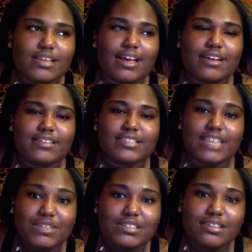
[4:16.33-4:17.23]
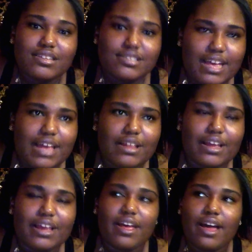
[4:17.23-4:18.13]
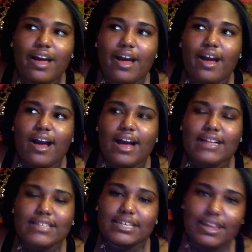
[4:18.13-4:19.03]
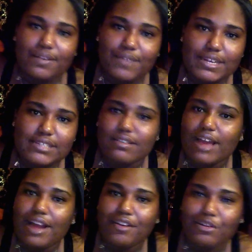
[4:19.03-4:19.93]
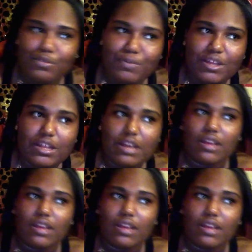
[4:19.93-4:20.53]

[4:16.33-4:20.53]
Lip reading: And even to this day, like, I take that advice and I carry it with me, like,